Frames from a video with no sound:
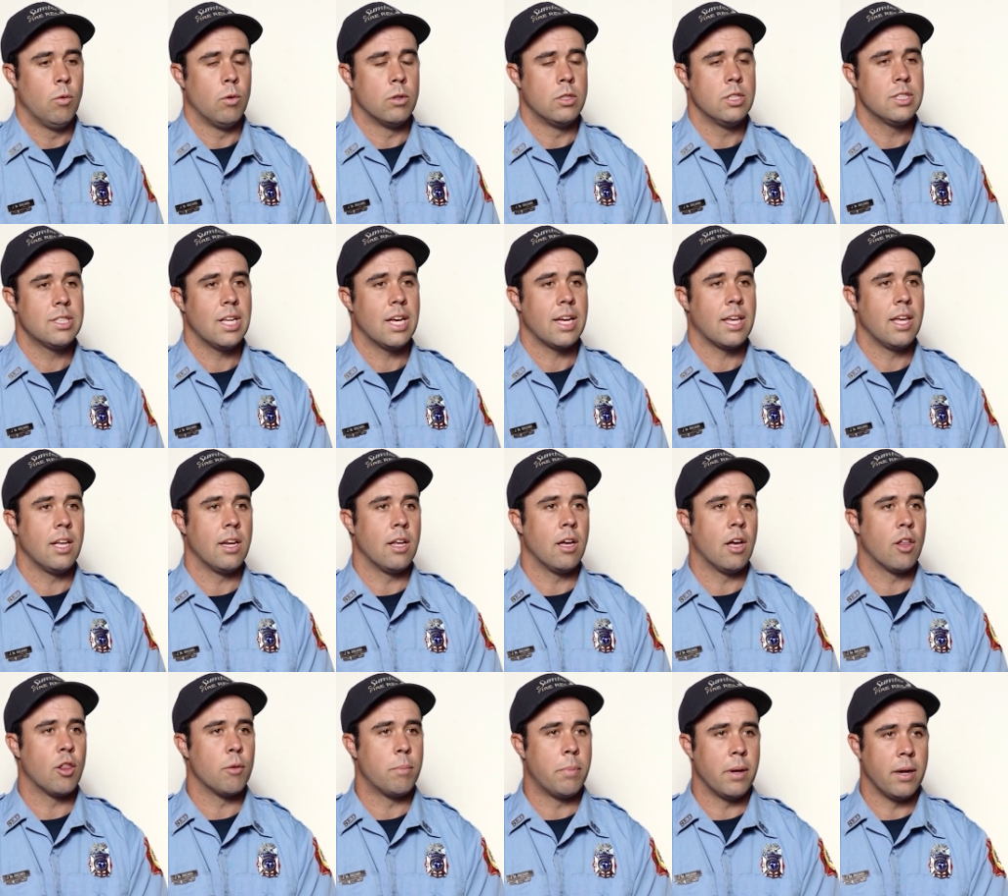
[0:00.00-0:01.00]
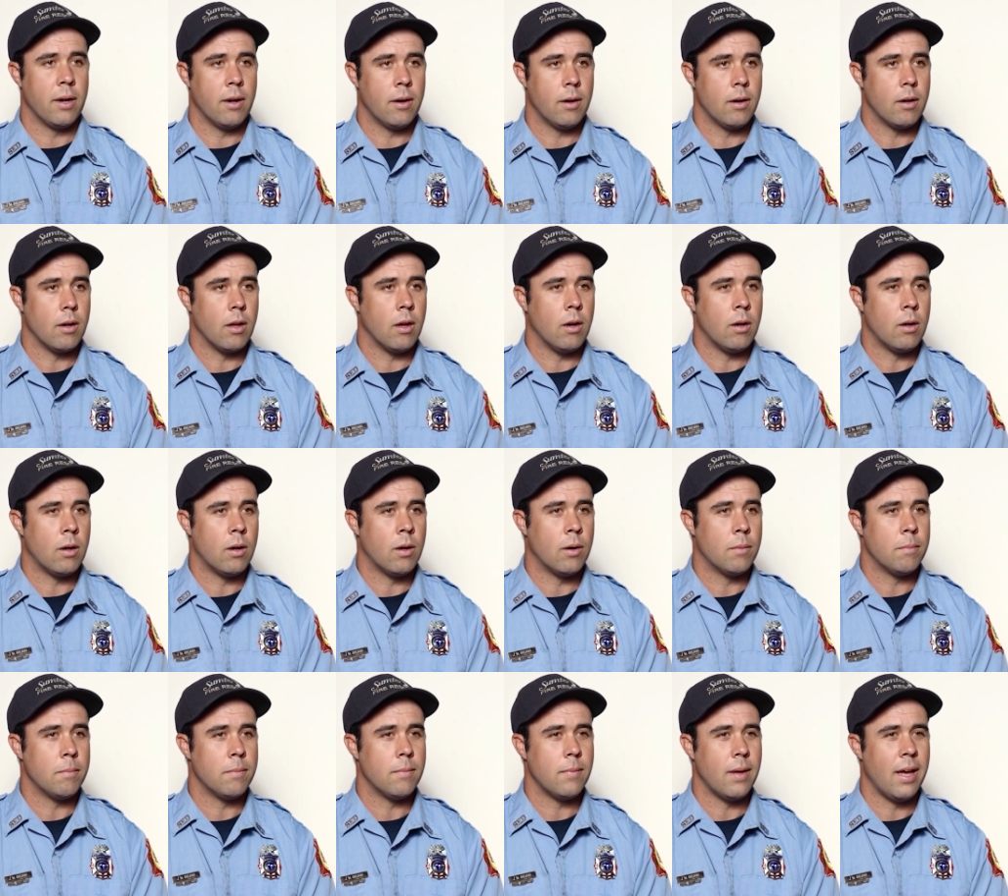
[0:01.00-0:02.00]
Well, just like any other parent,
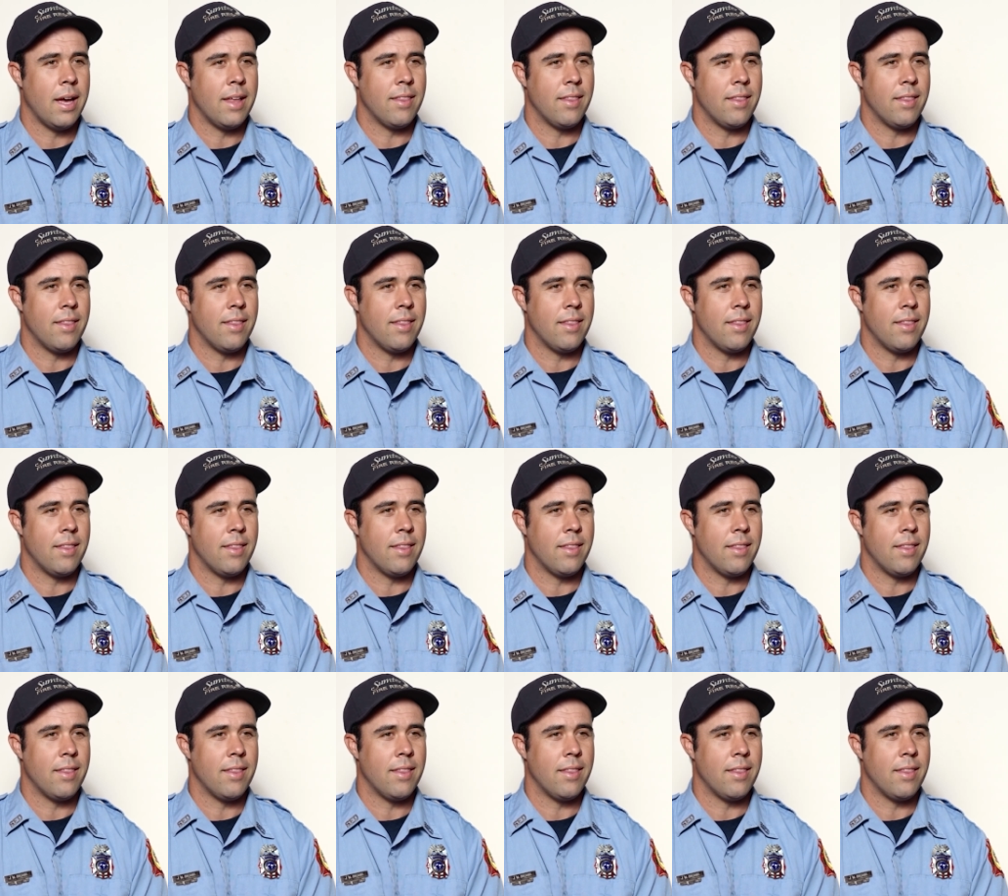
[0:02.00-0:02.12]
um,